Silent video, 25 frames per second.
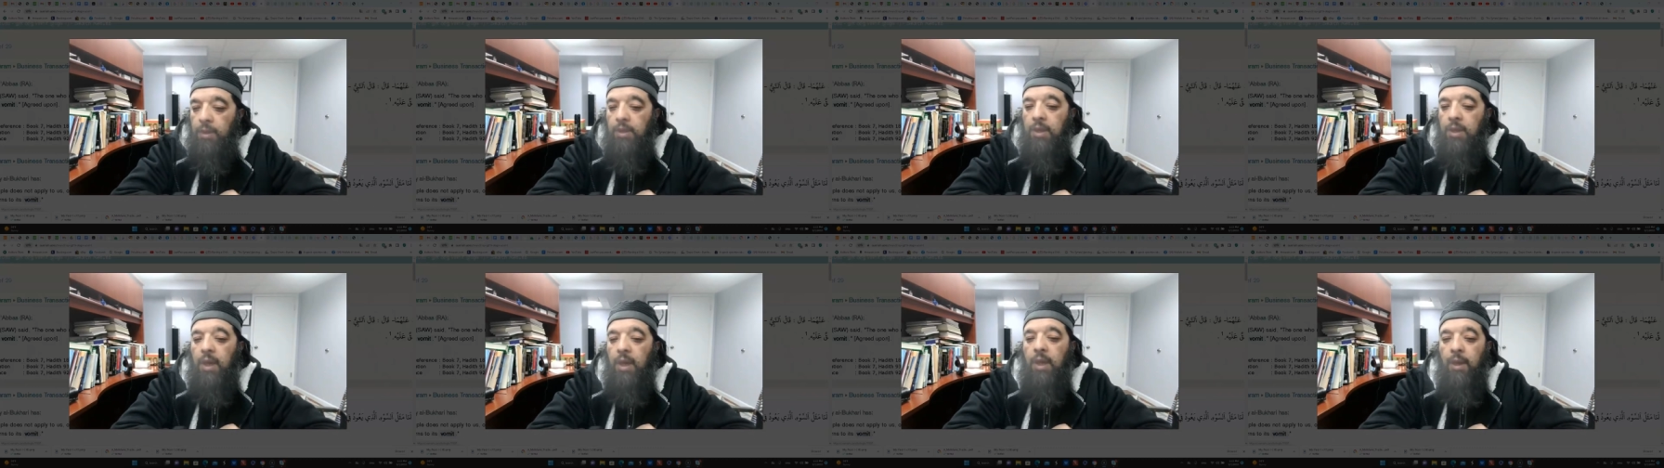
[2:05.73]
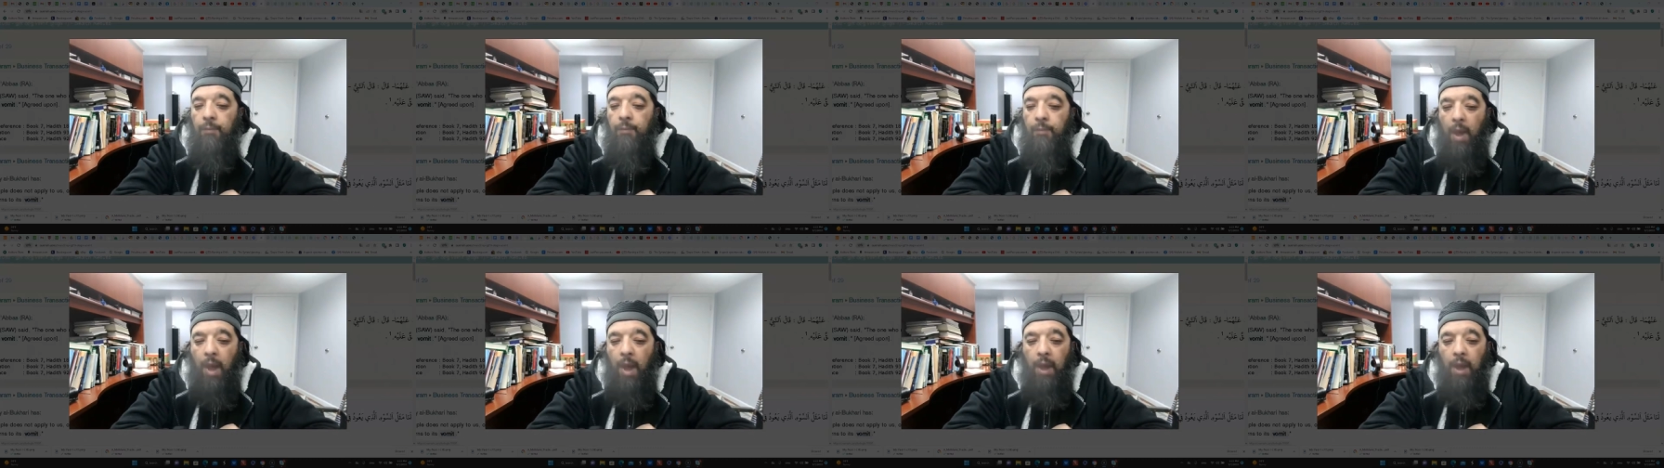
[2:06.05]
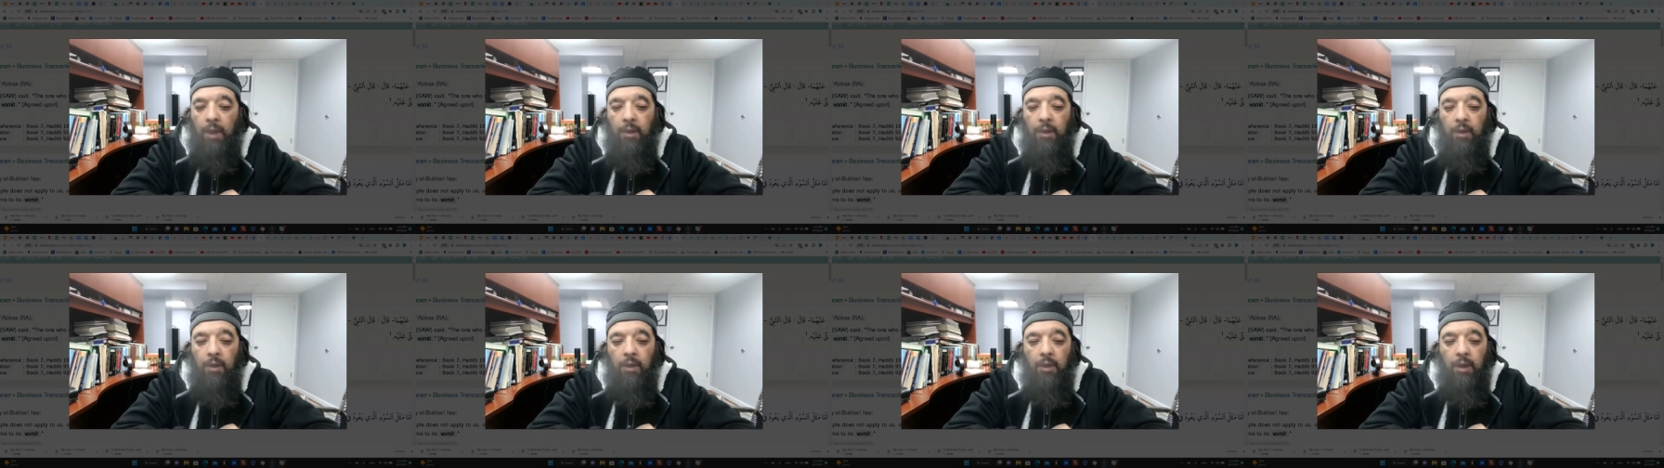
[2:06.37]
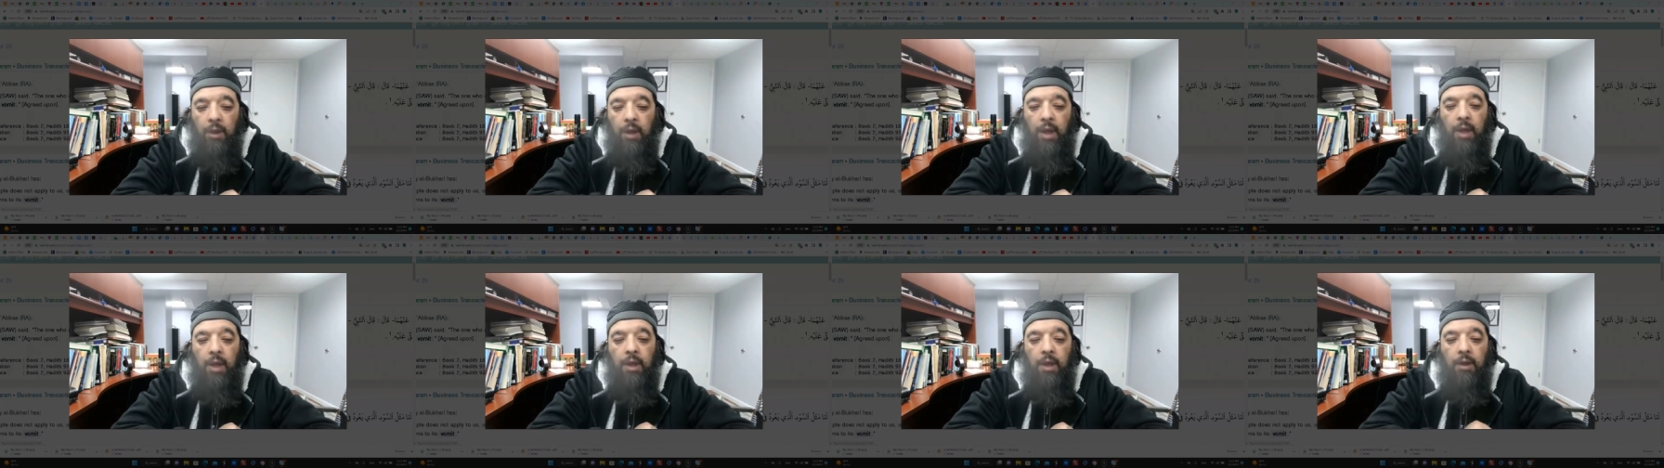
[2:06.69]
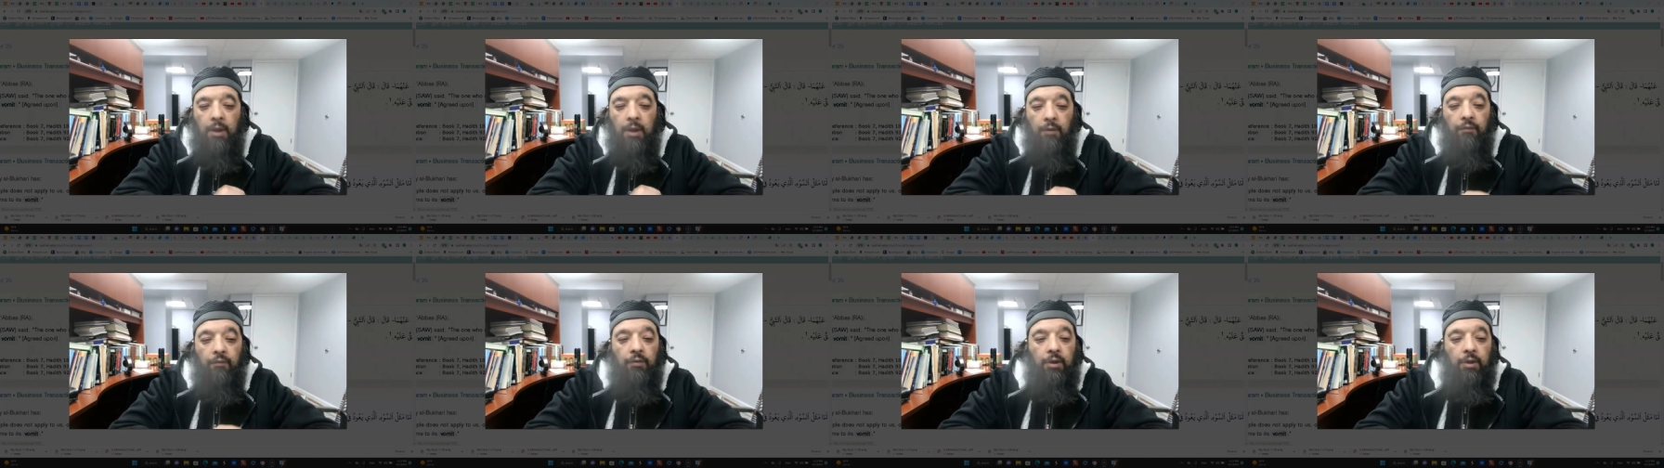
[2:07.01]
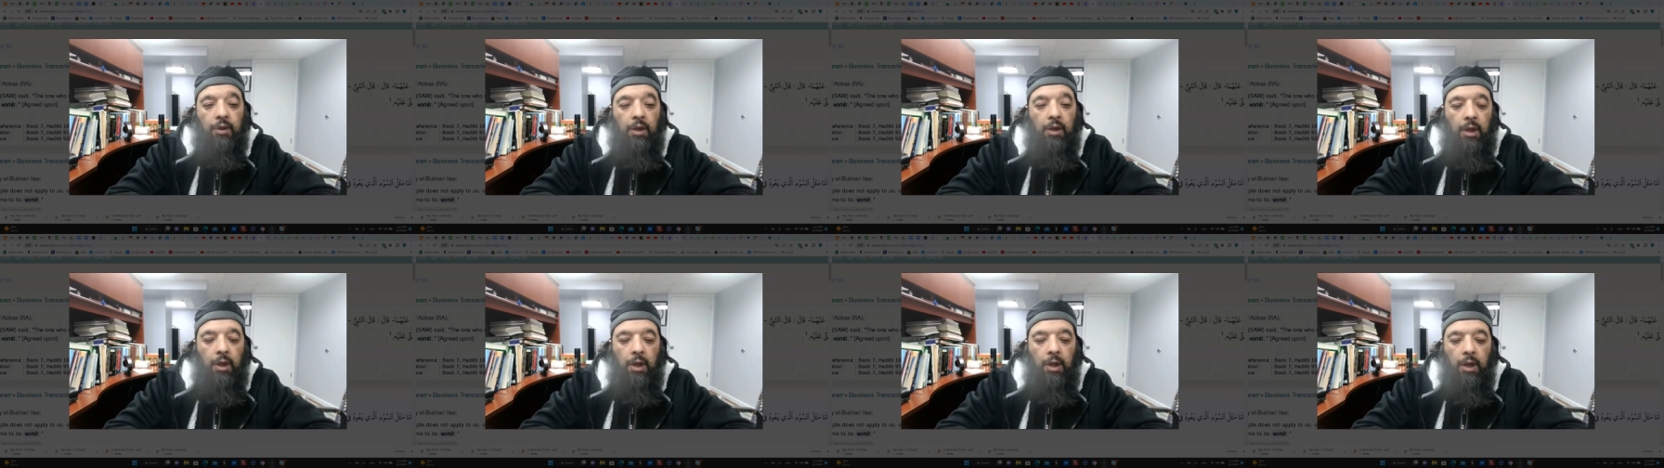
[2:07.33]
Taking back a
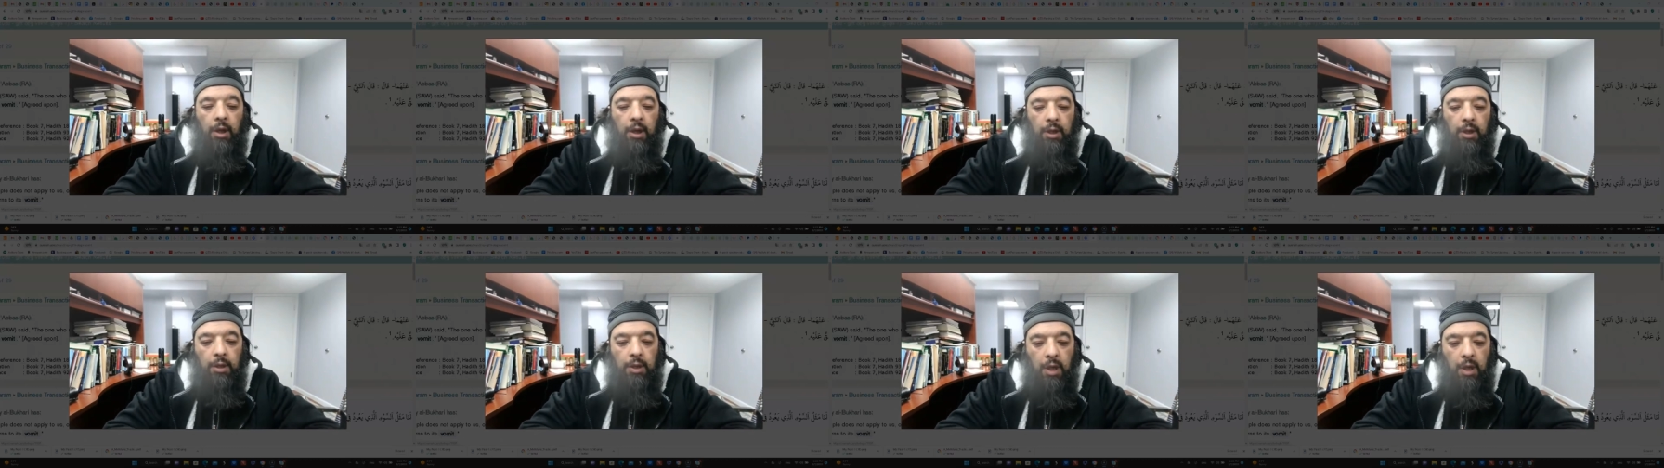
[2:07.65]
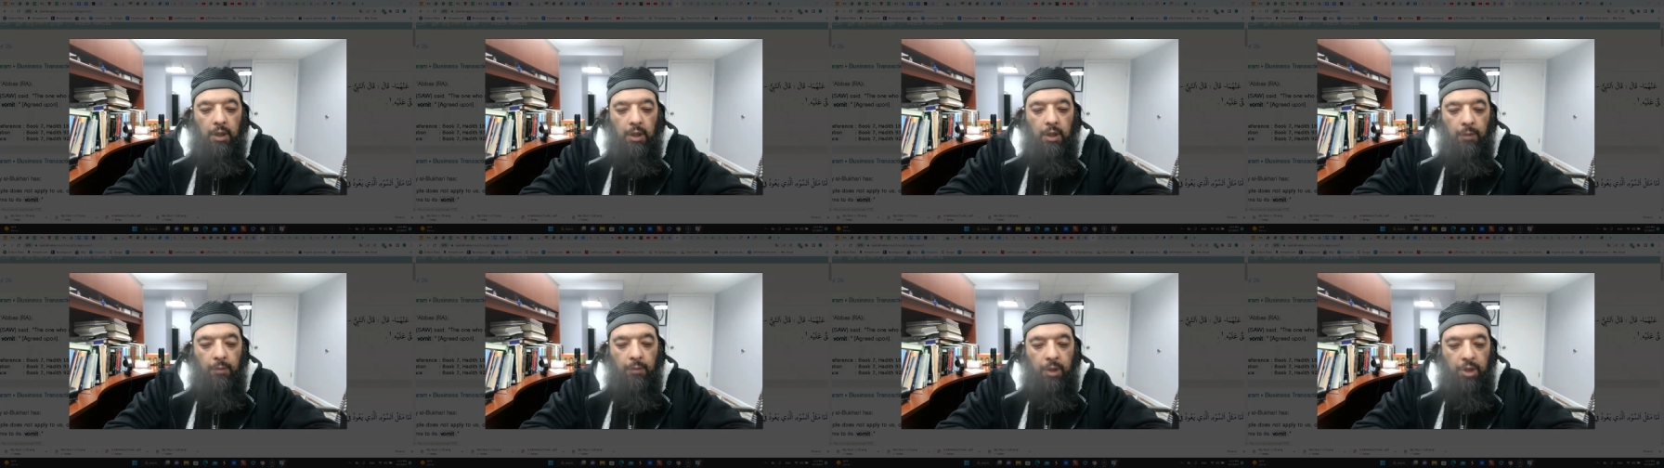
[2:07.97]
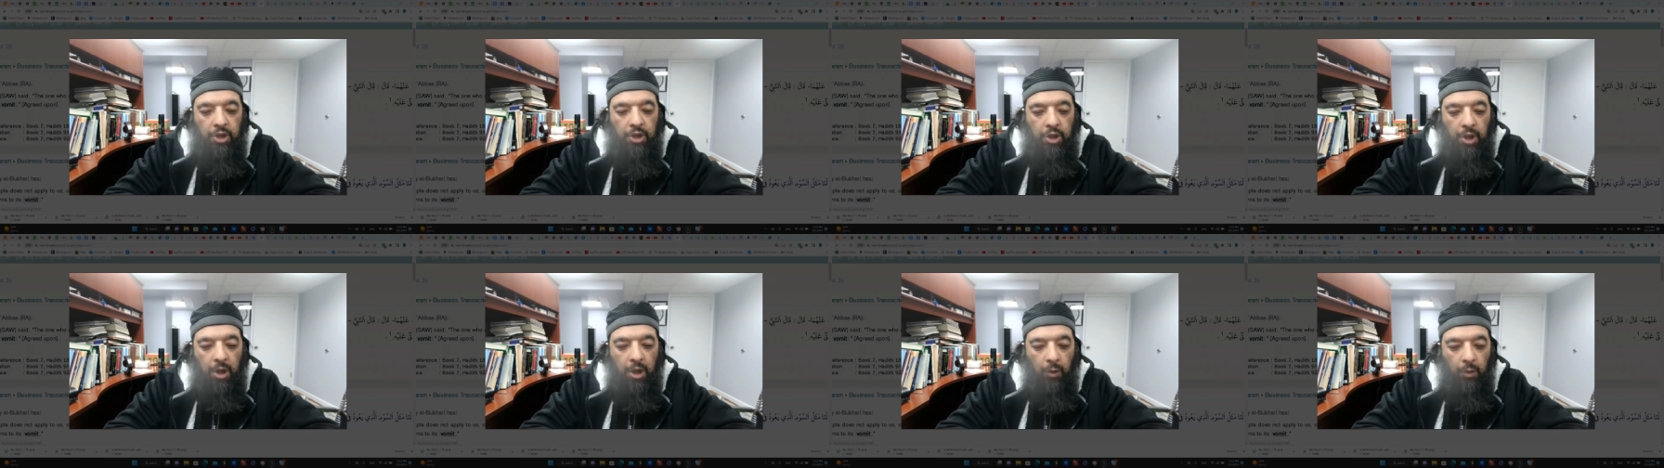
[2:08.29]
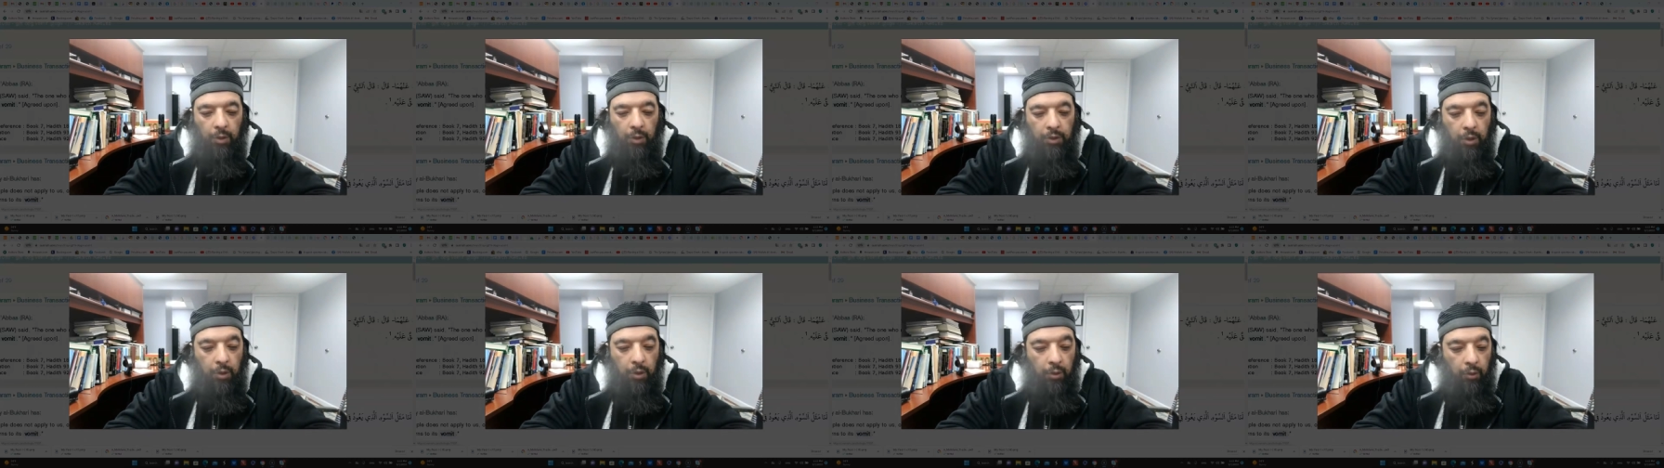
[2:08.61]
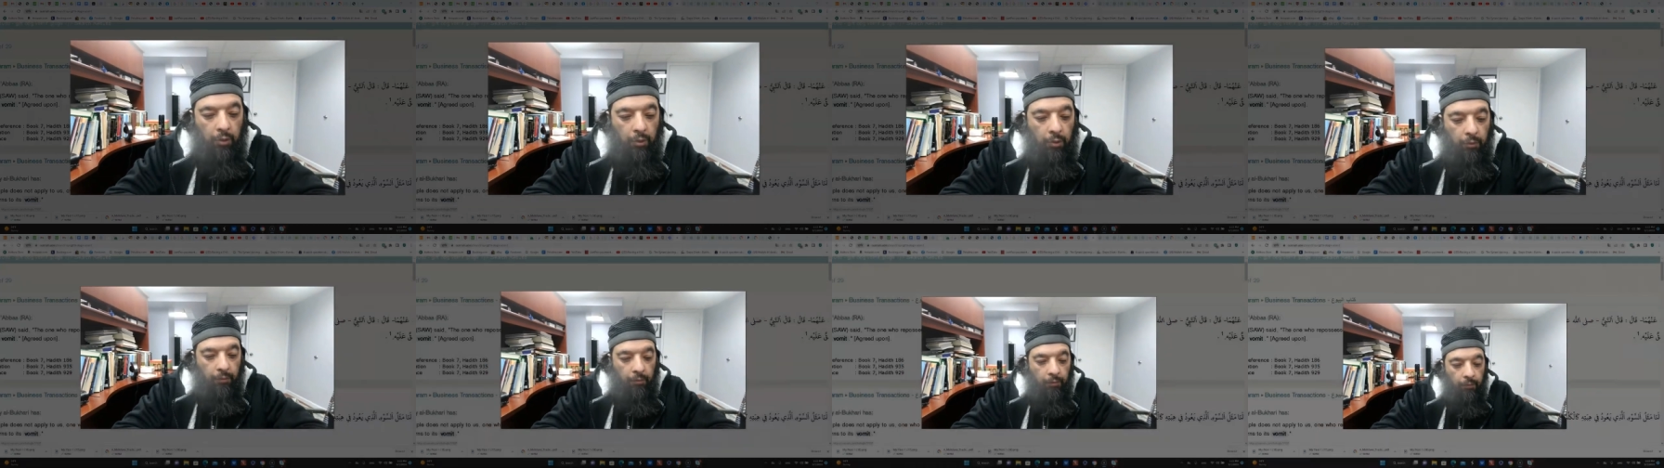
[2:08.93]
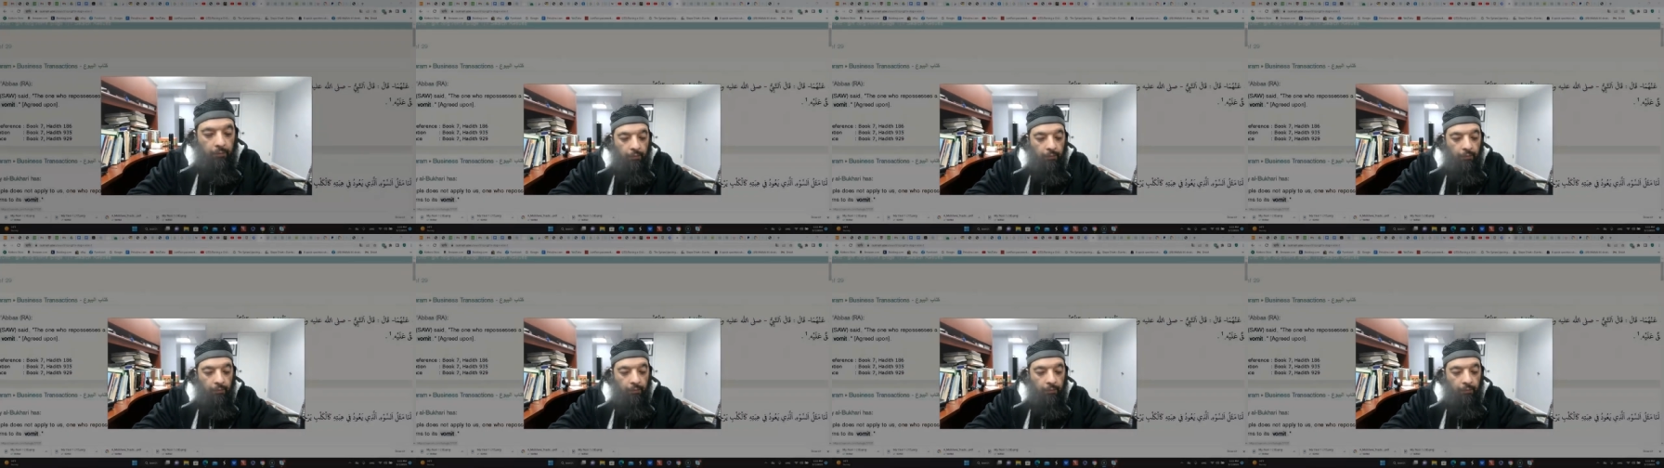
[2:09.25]
gift. Now let me share with you